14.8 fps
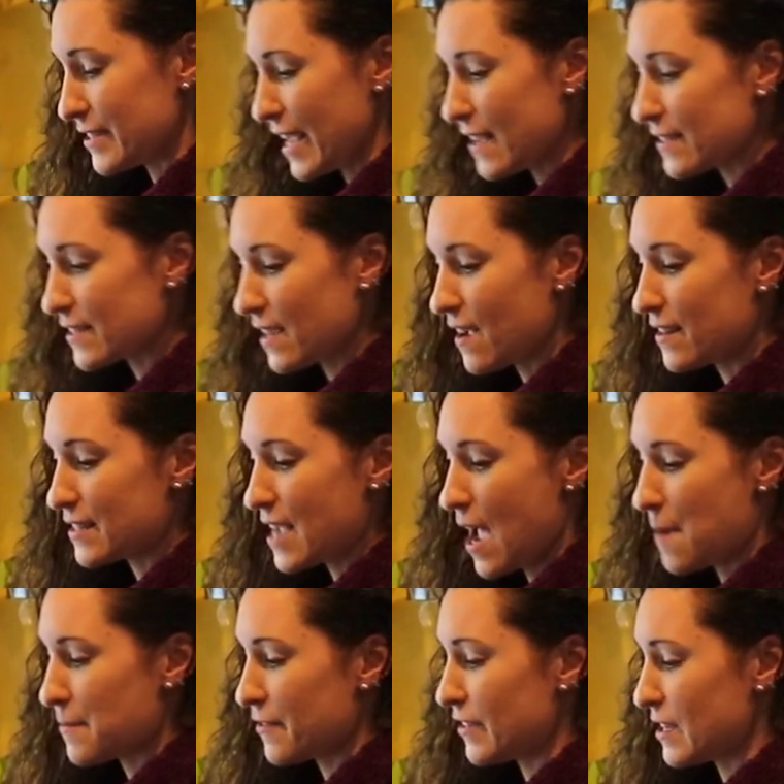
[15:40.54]
desk on
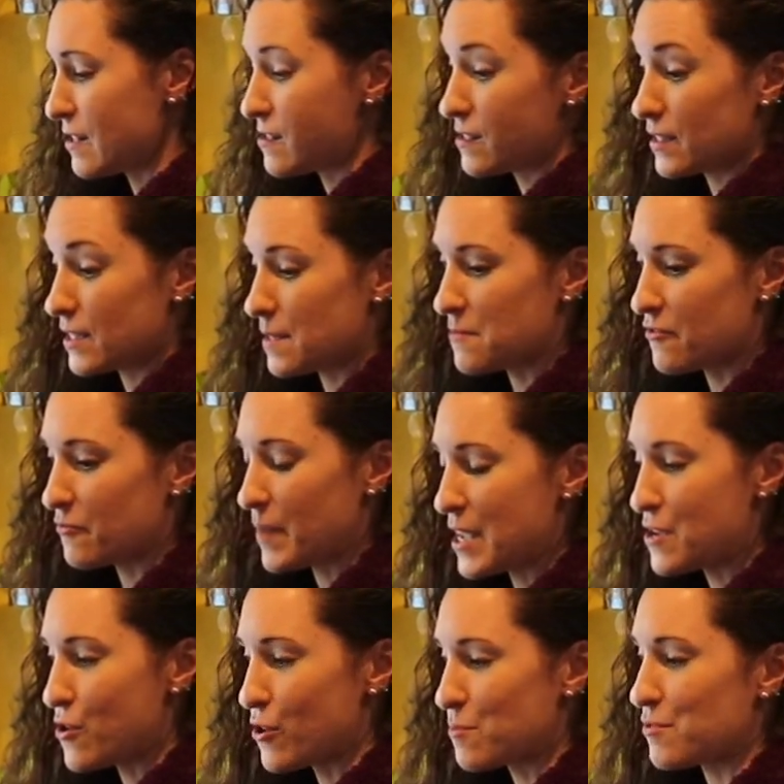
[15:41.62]
top of here and some of my
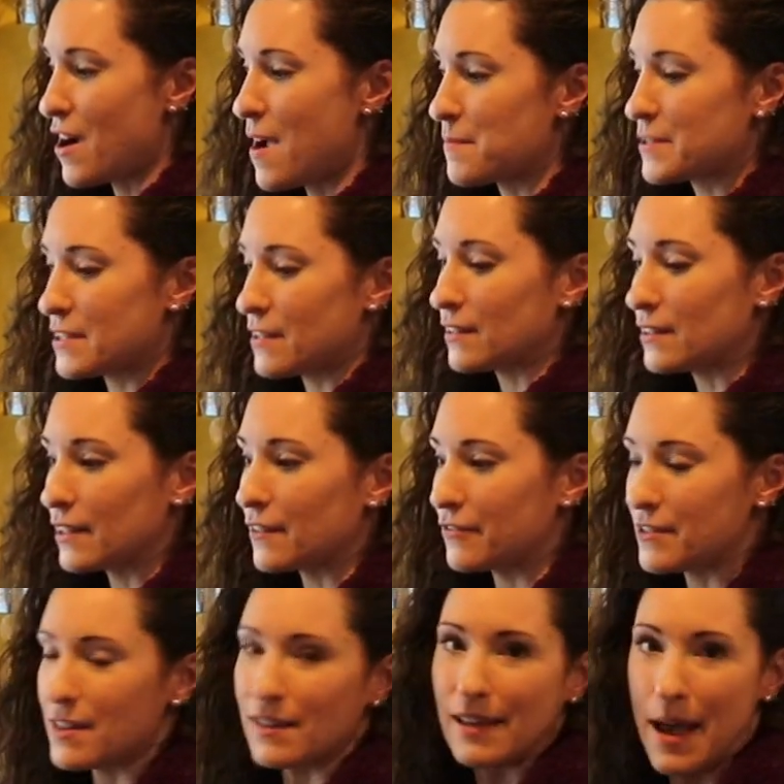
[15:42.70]
yoga props to
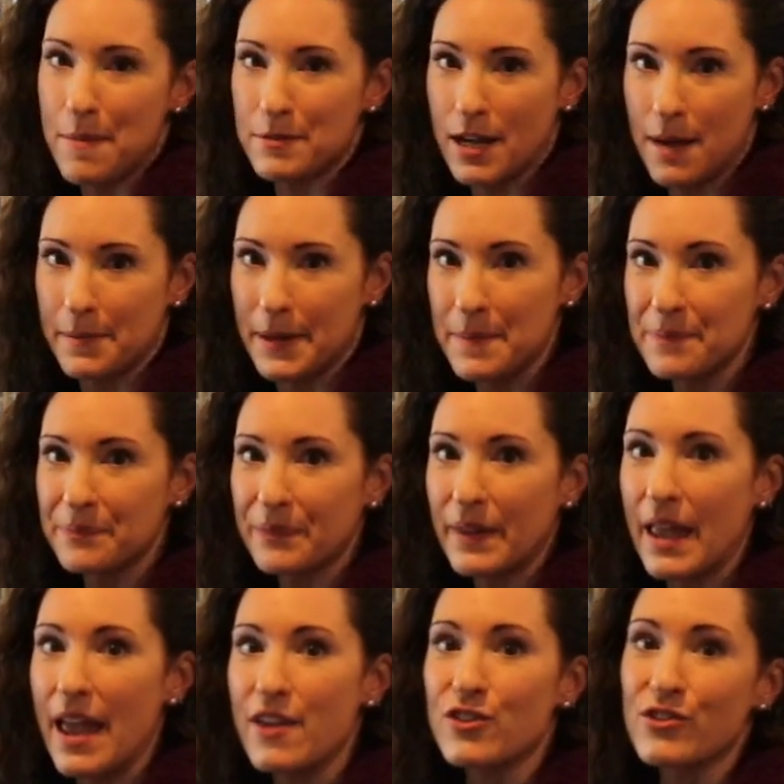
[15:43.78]
lift the laptop up
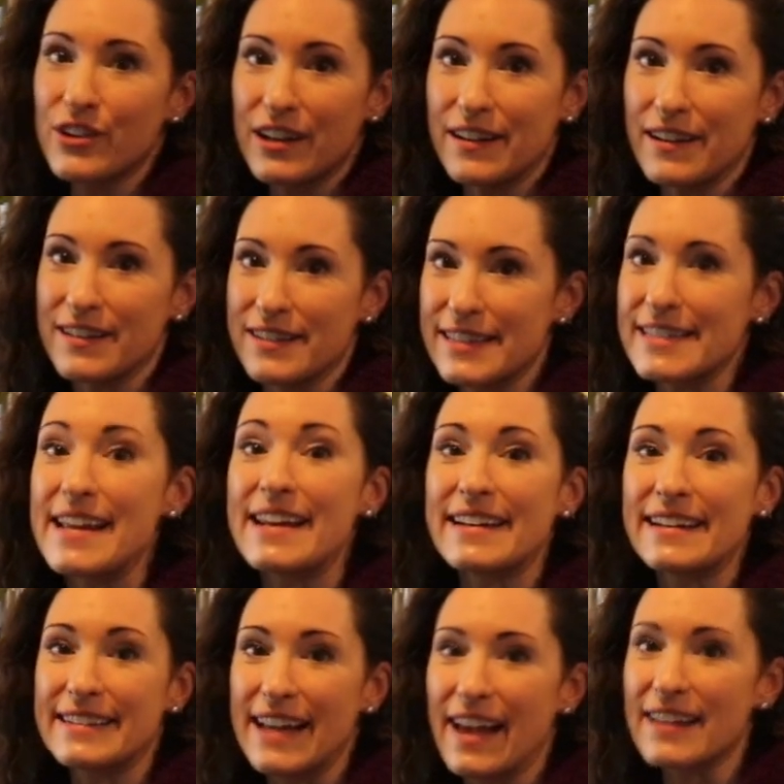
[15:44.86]
and create a
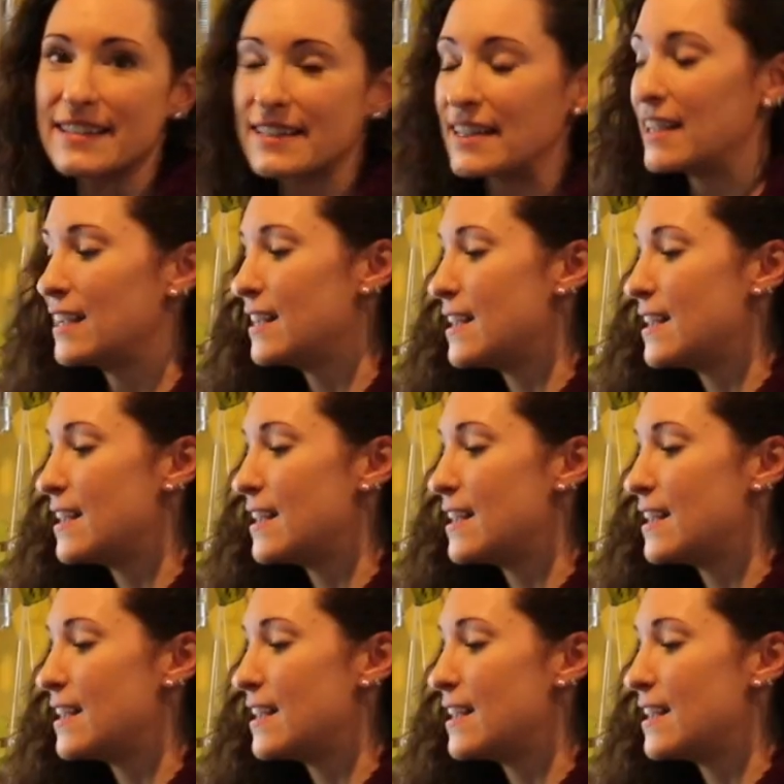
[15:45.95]
standing desk.